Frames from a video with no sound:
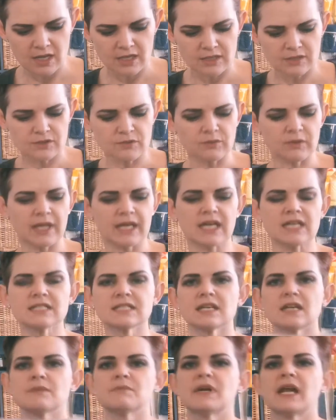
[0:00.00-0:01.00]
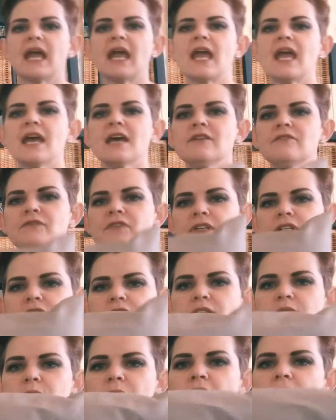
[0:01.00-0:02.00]
So like I said, I'm gonna hand finish
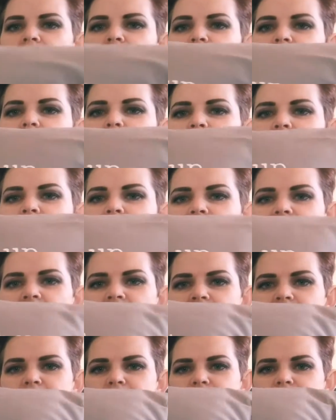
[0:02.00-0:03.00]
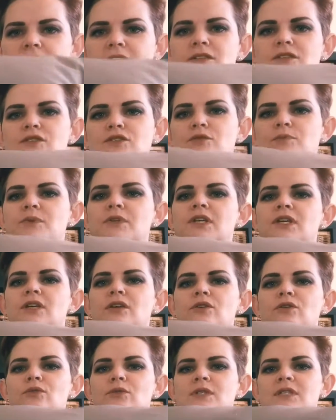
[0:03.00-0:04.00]
the bottom, but that is looking super
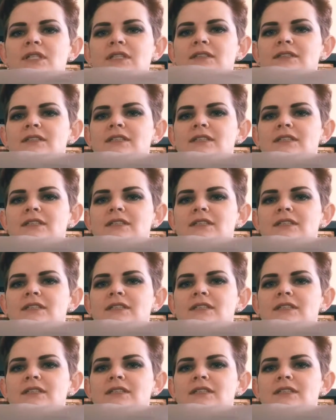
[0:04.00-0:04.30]
cute.